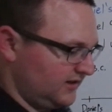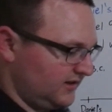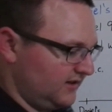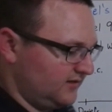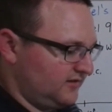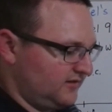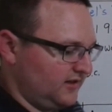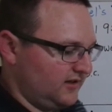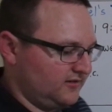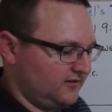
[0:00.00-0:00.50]
it
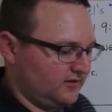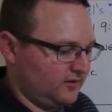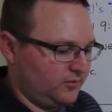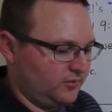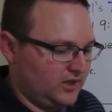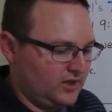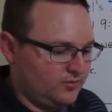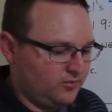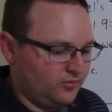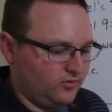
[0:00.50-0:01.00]
says the
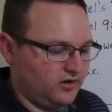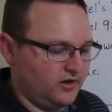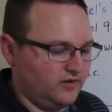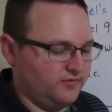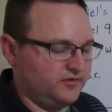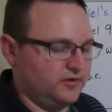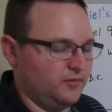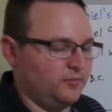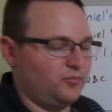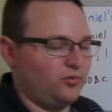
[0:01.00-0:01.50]
people
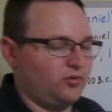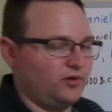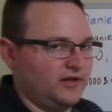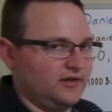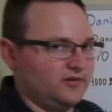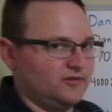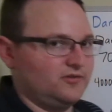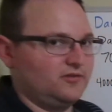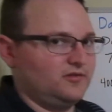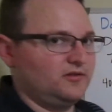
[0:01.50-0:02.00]
of the
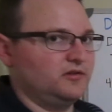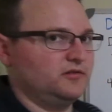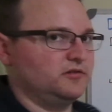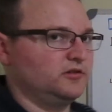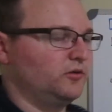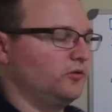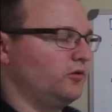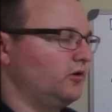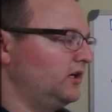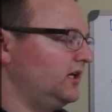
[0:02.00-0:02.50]
prince,
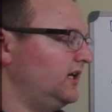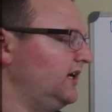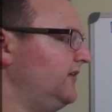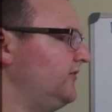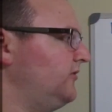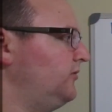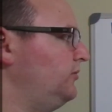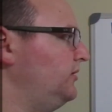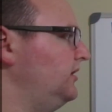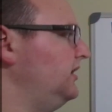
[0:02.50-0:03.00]

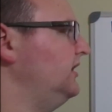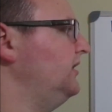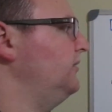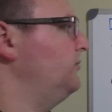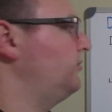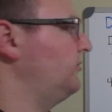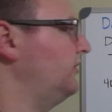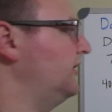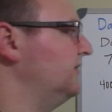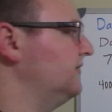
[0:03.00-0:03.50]
lowercase p,
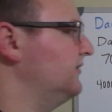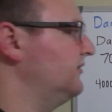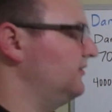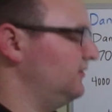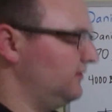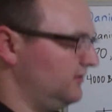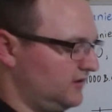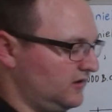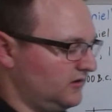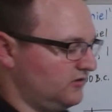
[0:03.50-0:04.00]
prince,
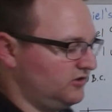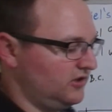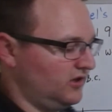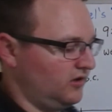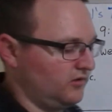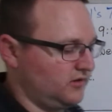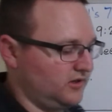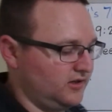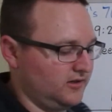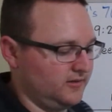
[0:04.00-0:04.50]
that
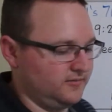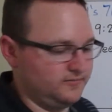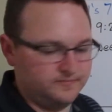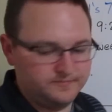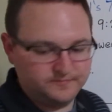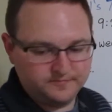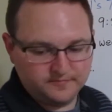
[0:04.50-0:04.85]
shall come.